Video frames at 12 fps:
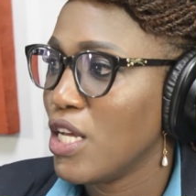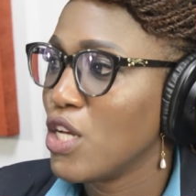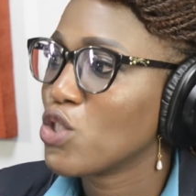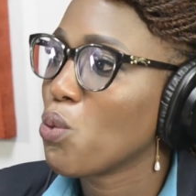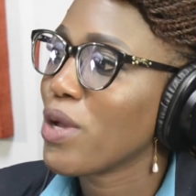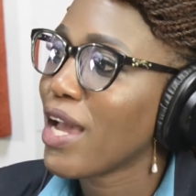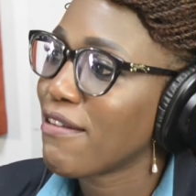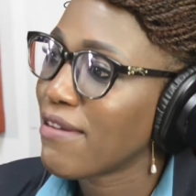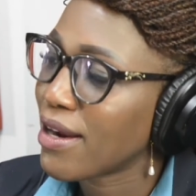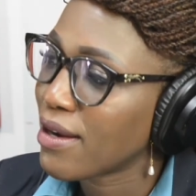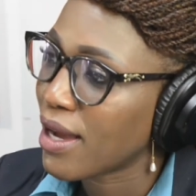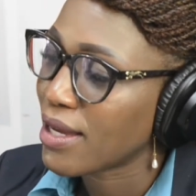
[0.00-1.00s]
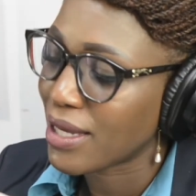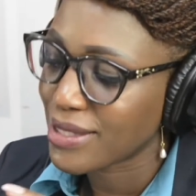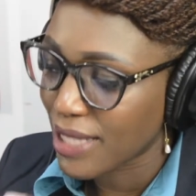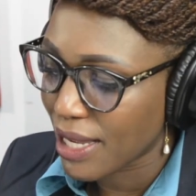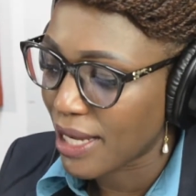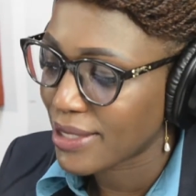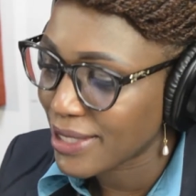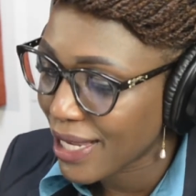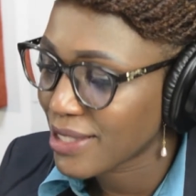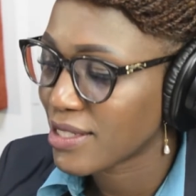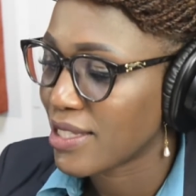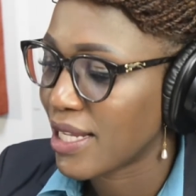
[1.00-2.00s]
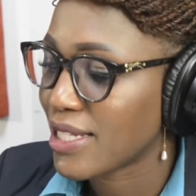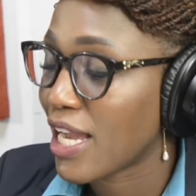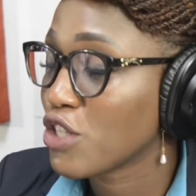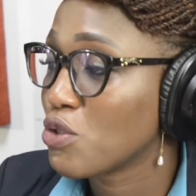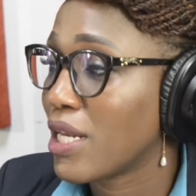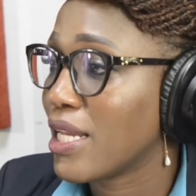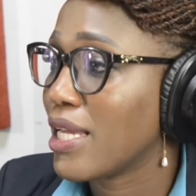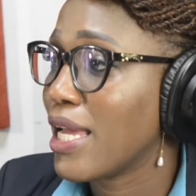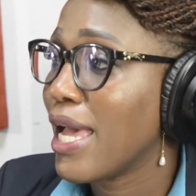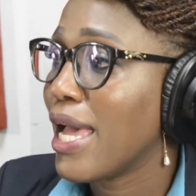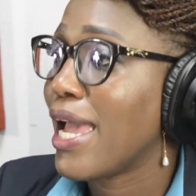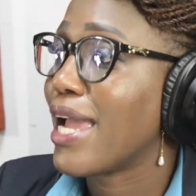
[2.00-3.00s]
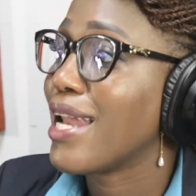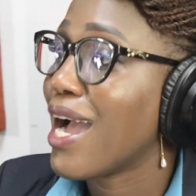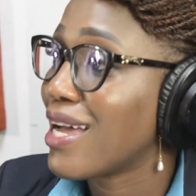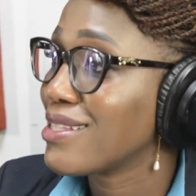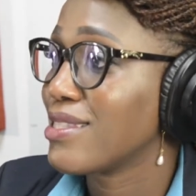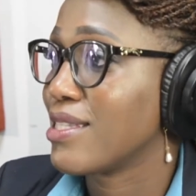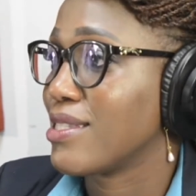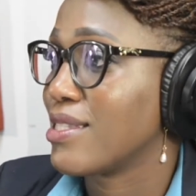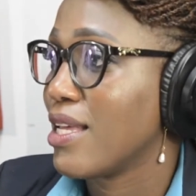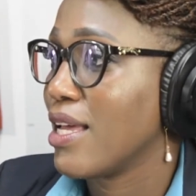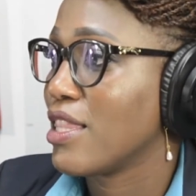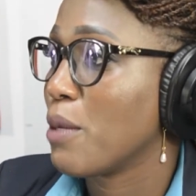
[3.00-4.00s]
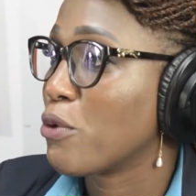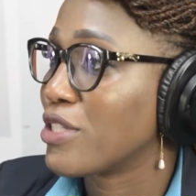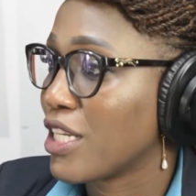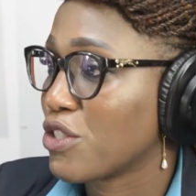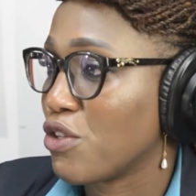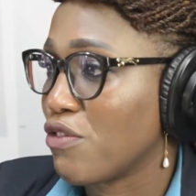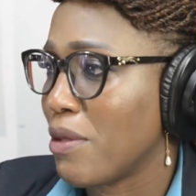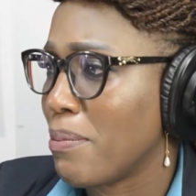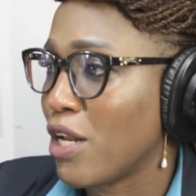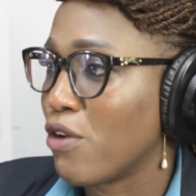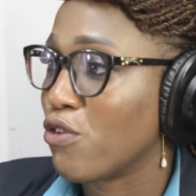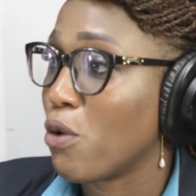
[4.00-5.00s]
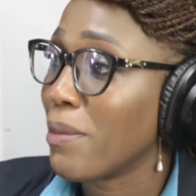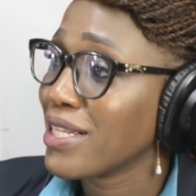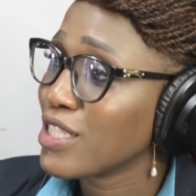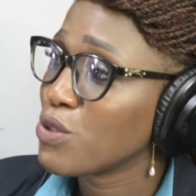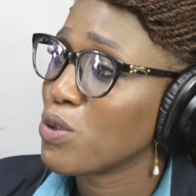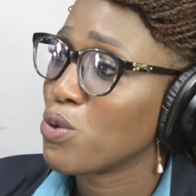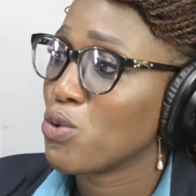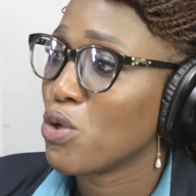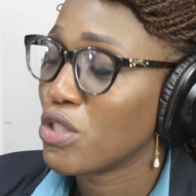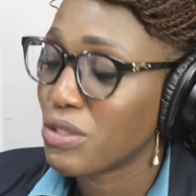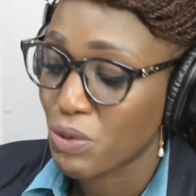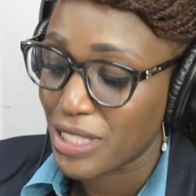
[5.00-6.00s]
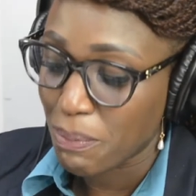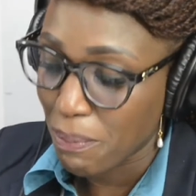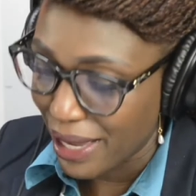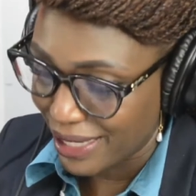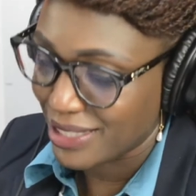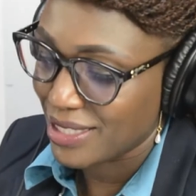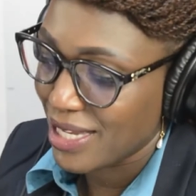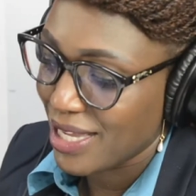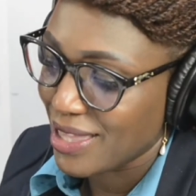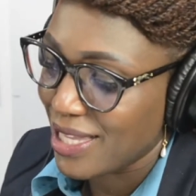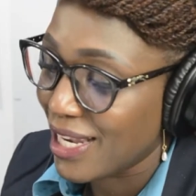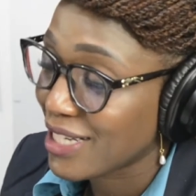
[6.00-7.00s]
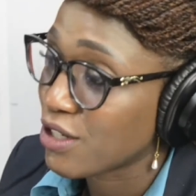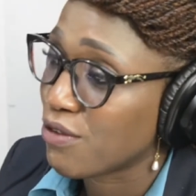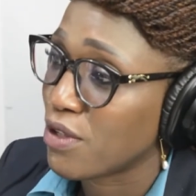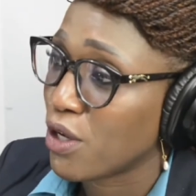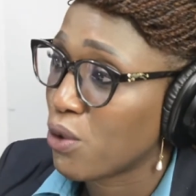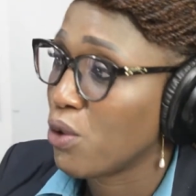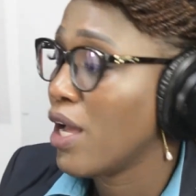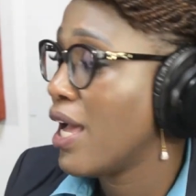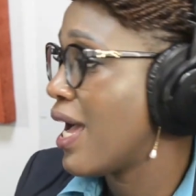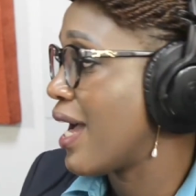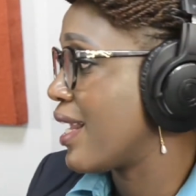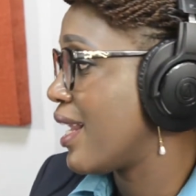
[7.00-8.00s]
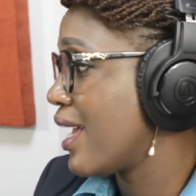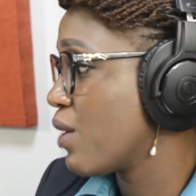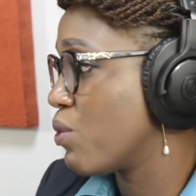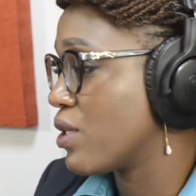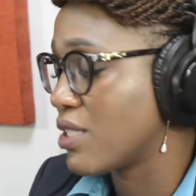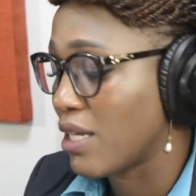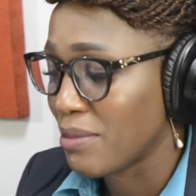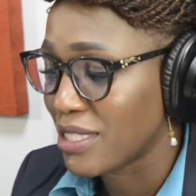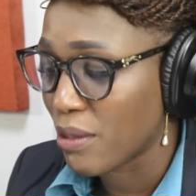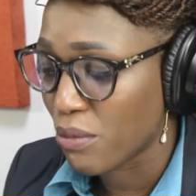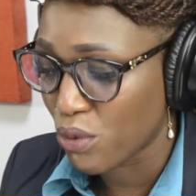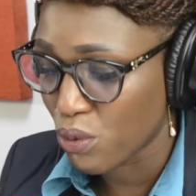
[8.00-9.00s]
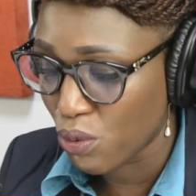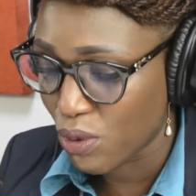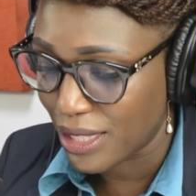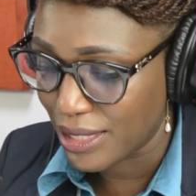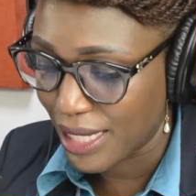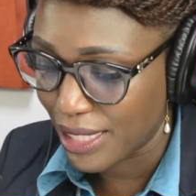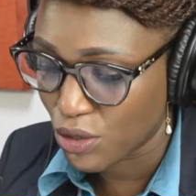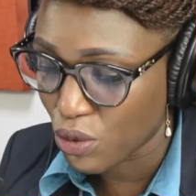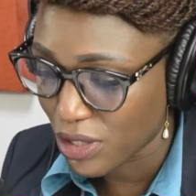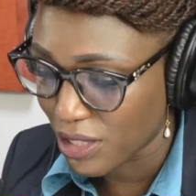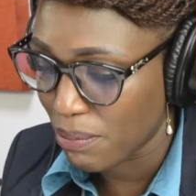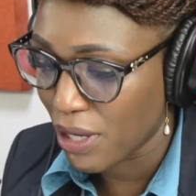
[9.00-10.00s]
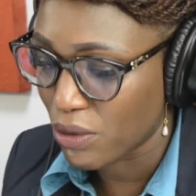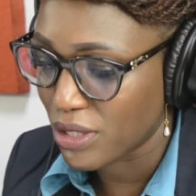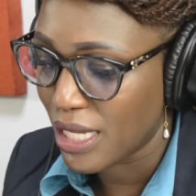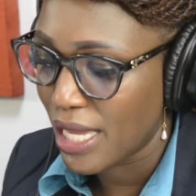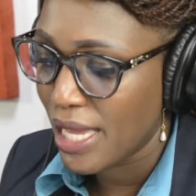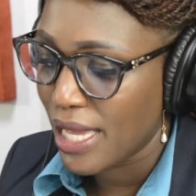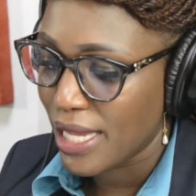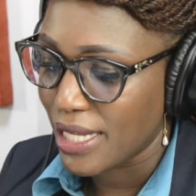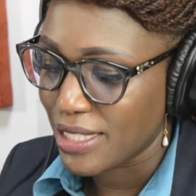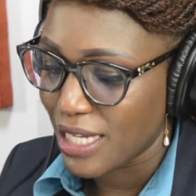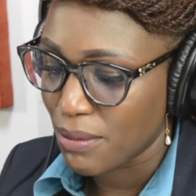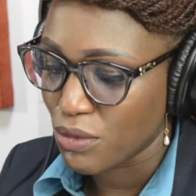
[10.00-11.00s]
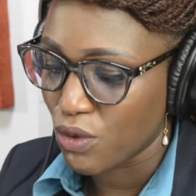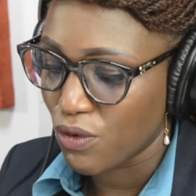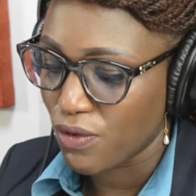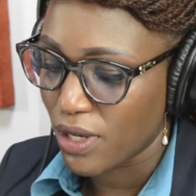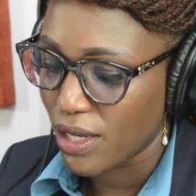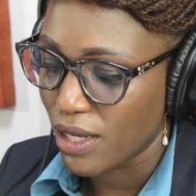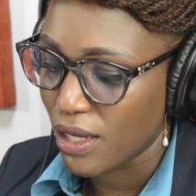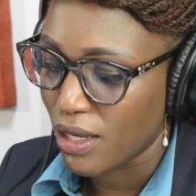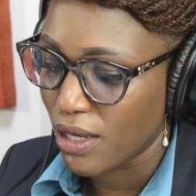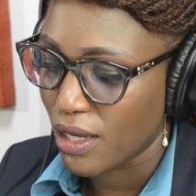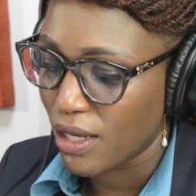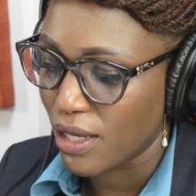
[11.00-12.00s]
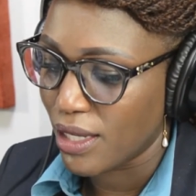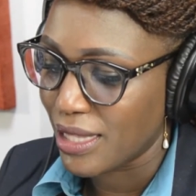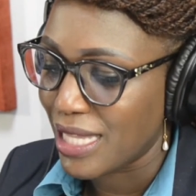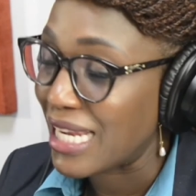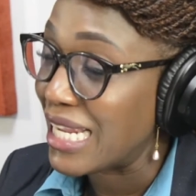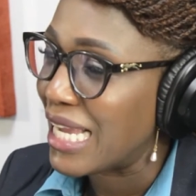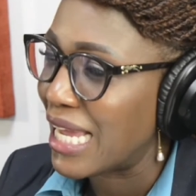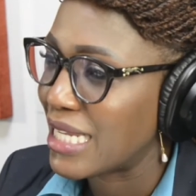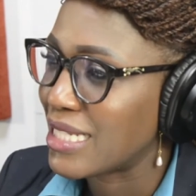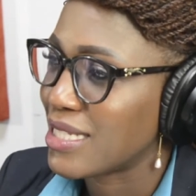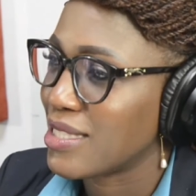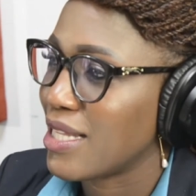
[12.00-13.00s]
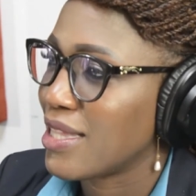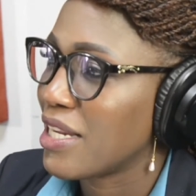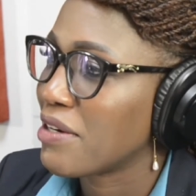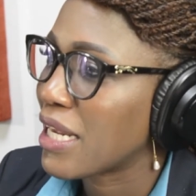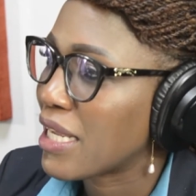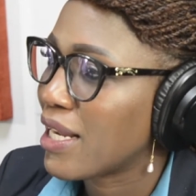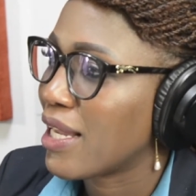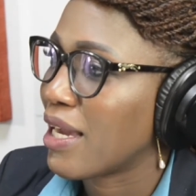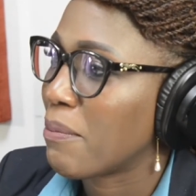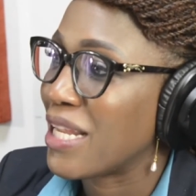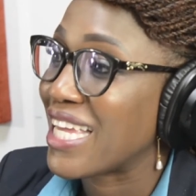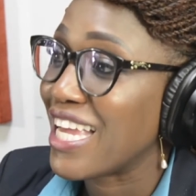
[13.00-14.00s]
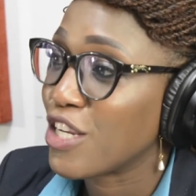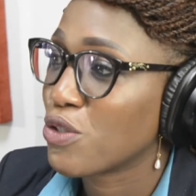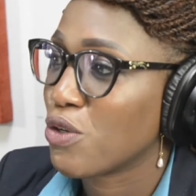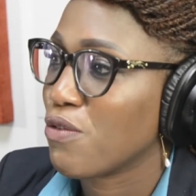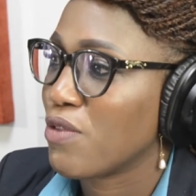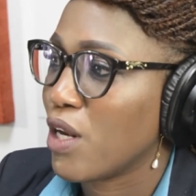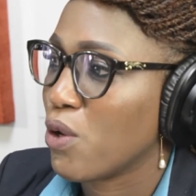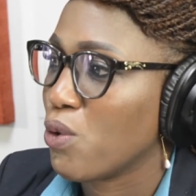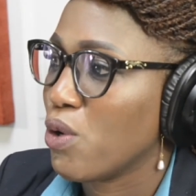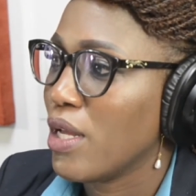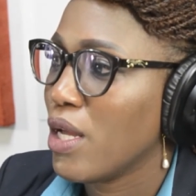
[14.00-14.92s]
So we have a text that actually enhances the protection of the Bill of Law, much as we do not respect the letter of the law. And I like what Mr. Mburugu had talked about in terms of the illegalities and the irregular application of the law.